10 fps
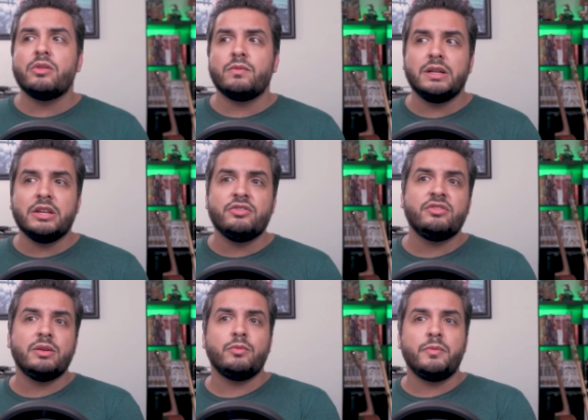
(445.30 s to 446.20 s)
the
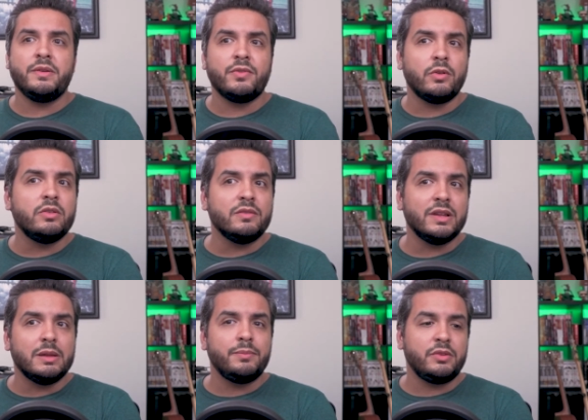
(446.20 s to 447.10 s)
relationship will be further
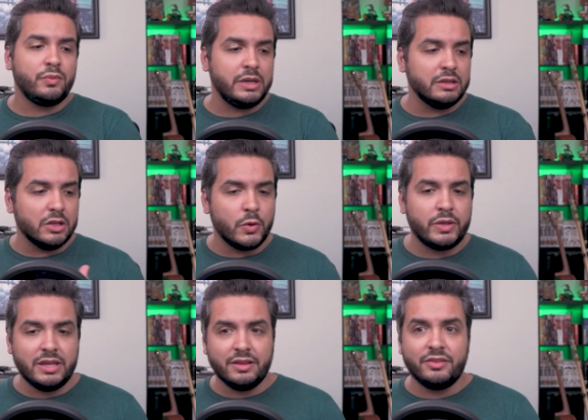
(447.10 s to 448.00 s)
developed between
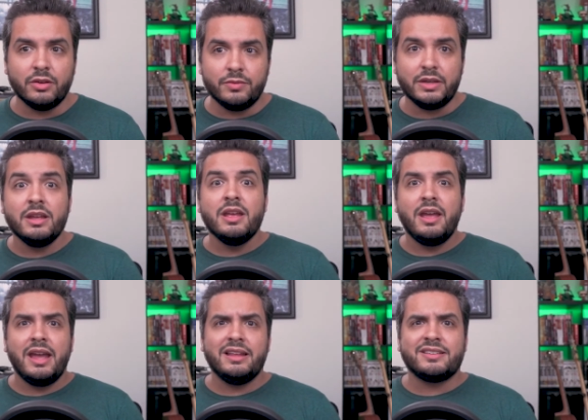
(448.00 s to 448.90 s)
Loki and Sylvie.
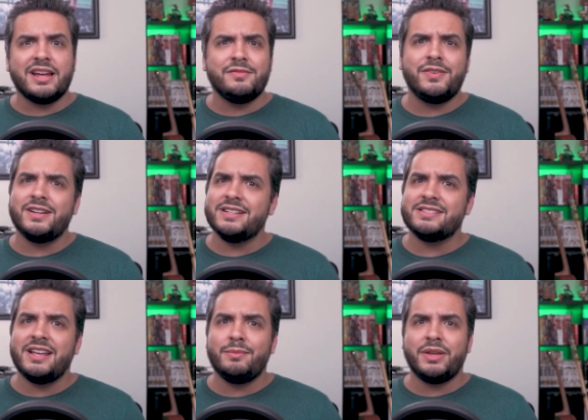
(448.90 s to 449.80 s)
And it's kind of funny to
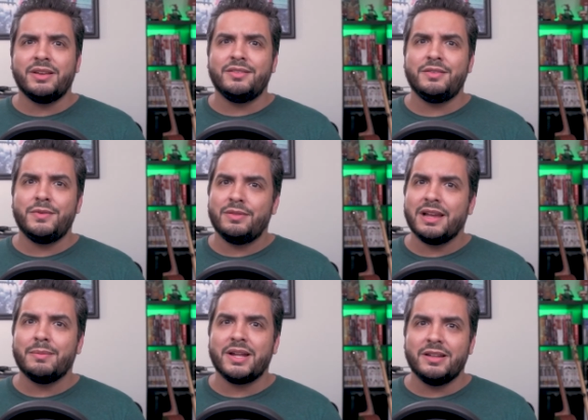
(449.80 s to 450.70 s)
say because if you
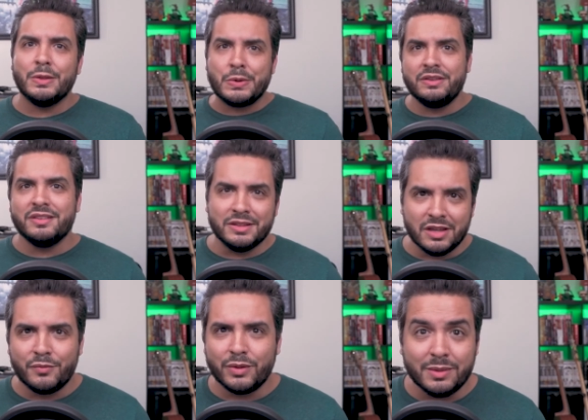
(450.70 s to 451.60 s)
think about it, Loki's in
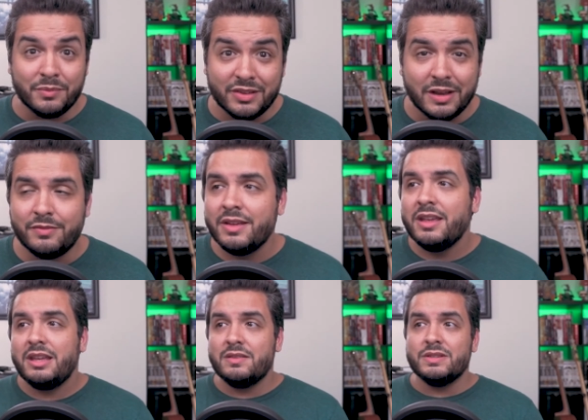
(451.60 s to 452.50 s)
love with himself.
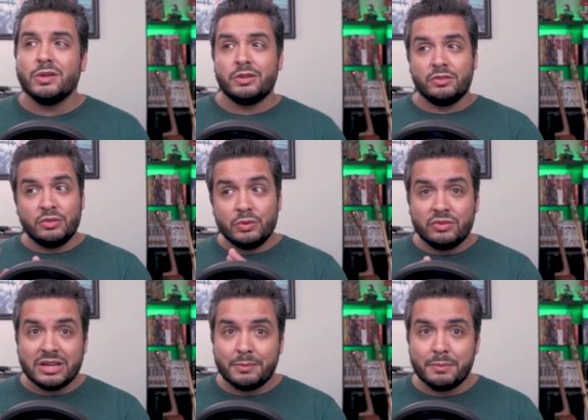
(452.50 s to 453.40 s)
Even though they're two
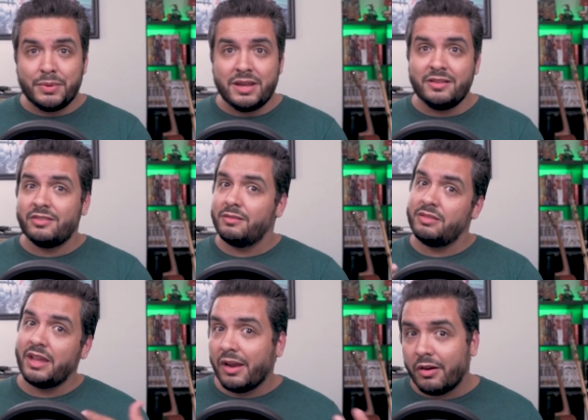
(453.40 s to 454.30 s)
separate beings,
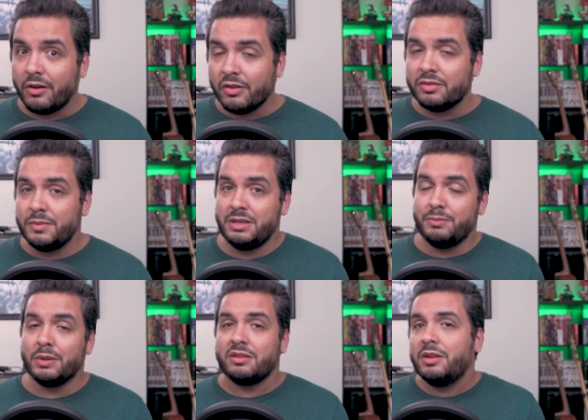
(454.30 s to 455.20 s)
they are ultimately
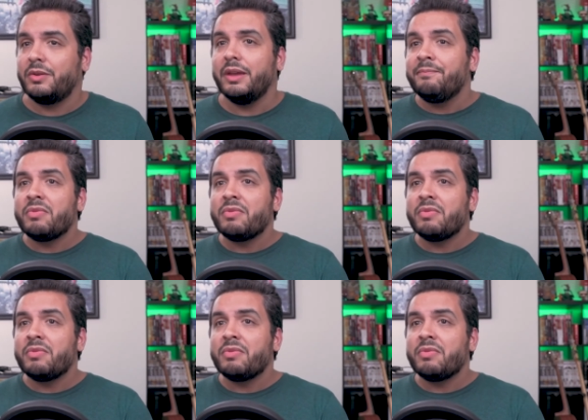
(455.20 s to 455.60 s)
both Loki.